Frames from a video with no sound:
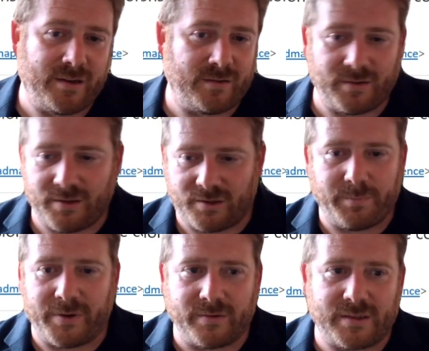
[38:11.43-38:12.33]
you
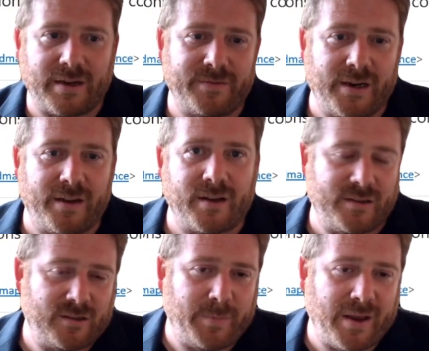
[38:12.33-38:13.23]
just build stuff together.
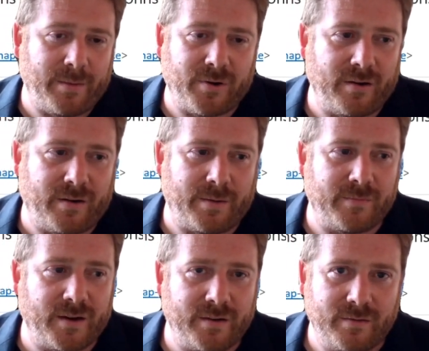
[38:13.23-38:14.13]
You just pair program,
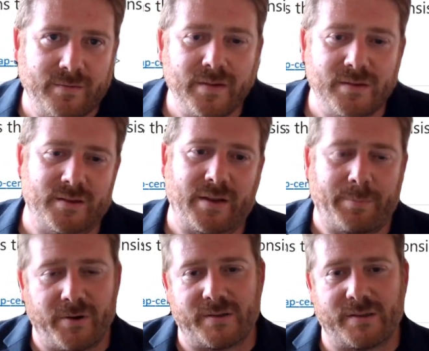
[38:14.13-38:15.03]
right? So that
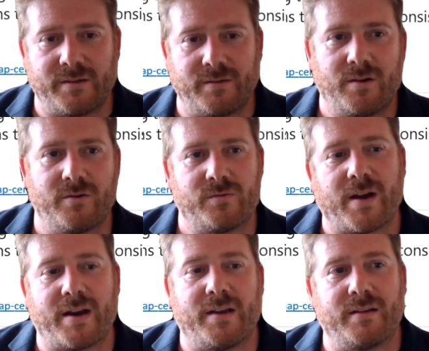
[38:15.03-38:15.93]
person who's
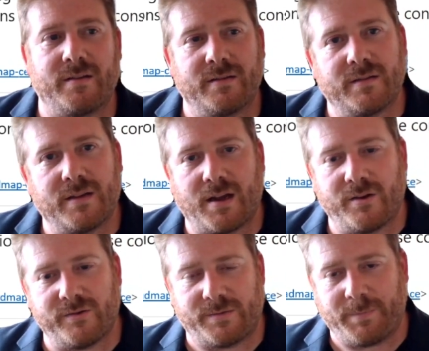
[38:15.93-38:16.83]
running,
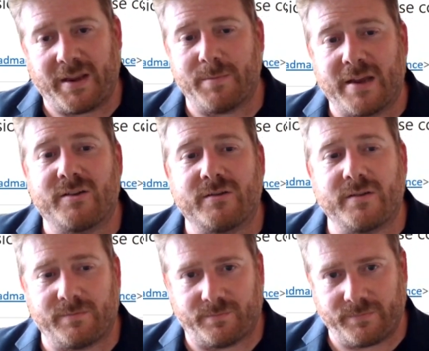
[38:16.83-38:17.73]
who's being
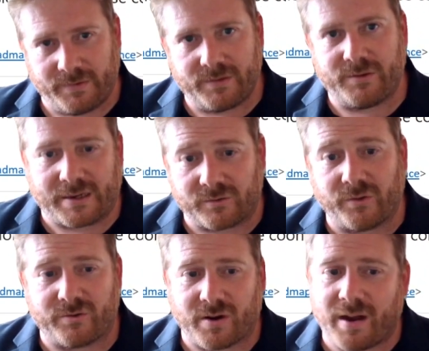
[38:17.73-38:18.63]
mentored does all
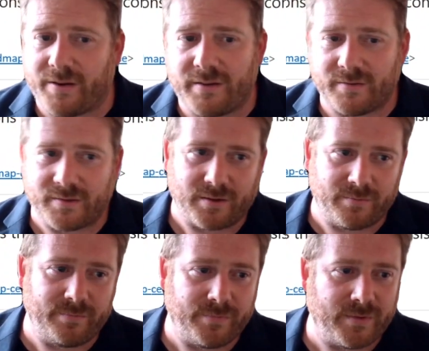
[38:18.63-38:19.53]
the driving.
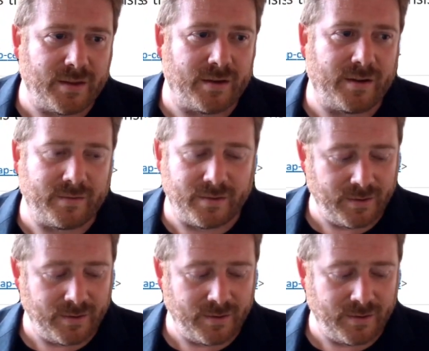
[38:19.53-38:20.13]
So the